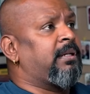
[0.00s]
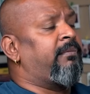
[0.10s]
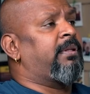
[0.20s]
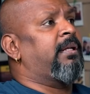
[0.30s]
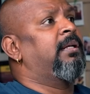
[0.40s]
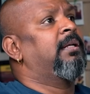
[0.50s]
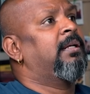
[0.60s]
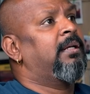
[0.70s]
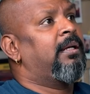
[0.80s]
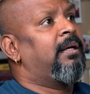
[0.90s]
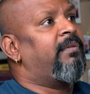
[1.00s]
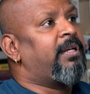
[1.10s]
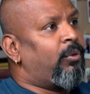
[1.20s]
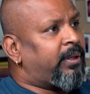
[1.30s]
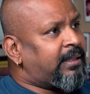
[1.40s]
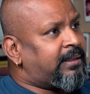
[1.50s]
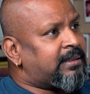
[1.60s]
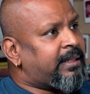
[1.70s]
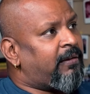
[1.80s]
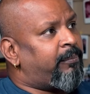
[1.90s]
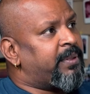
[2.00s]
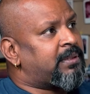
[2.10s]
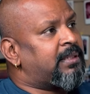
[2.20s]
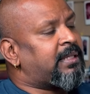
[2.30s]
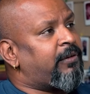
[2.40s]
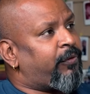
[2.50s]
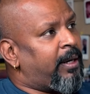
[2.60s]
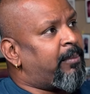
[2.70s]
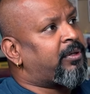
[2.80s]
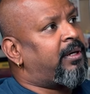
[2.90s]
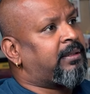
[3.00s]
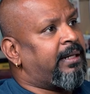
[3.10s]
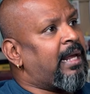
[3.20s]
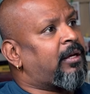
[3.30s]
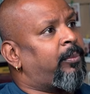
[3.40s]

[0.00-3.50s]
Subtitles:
and everything. When you look at this kind of business, and if you're able to earn 3 lakh